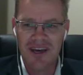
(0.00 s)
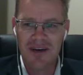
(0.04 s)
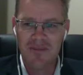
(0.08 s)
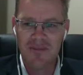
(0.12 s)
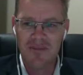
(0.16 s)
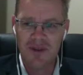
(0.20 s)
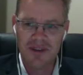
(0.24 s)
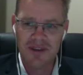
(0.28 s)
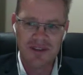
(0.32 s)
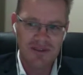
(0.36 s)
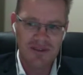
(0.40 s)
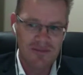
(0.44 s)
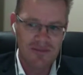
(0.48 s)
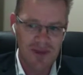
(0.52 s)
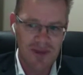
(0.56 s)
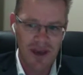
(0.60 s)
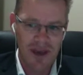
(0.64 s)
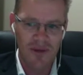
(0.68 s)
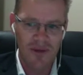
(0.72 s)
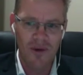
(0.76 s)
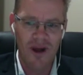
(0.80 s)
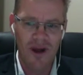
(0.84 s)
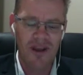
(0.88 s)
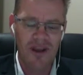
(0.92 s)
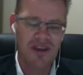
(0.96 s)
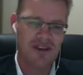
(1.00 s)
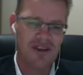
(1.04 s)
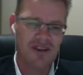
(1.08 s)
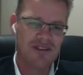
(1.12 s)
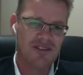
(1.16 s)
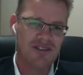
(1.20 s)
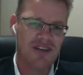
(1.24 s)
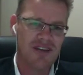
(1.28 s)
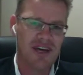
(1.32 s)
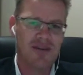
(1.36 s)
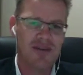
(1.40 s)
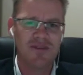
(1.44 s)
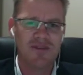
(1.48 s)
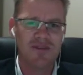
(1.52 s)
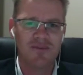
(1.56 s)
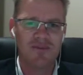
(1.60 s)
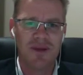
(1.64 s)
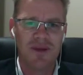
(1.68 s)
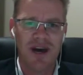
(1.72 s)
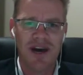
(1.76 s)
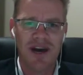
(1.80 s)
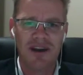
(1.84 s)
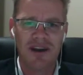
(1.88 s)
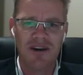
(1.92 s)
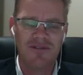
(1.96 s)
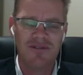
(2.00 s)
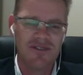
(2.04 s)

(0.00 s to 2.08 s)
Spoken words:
which, Wally and James are part of.